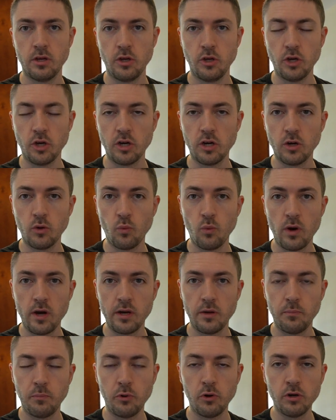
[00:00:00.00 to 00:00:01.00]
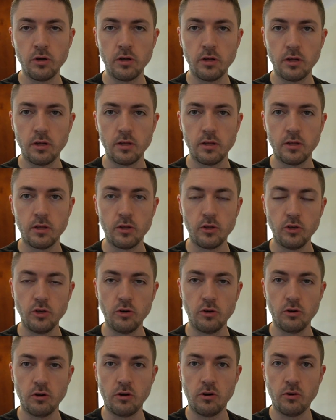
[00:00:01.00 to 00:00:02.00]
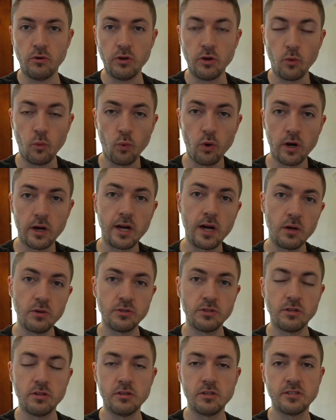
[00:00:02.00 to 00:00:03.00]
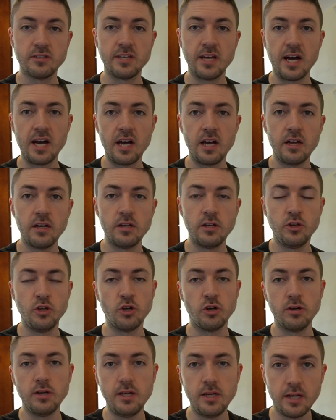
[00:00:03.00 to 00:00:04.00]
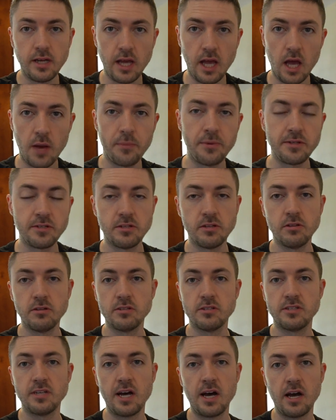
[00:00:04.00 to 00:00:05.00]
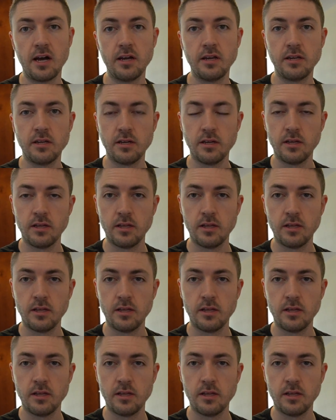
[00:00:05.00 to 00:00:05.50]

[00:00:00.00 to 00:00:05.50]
You're going to want to put, you know, your workouts to the side, your eating habits to the side,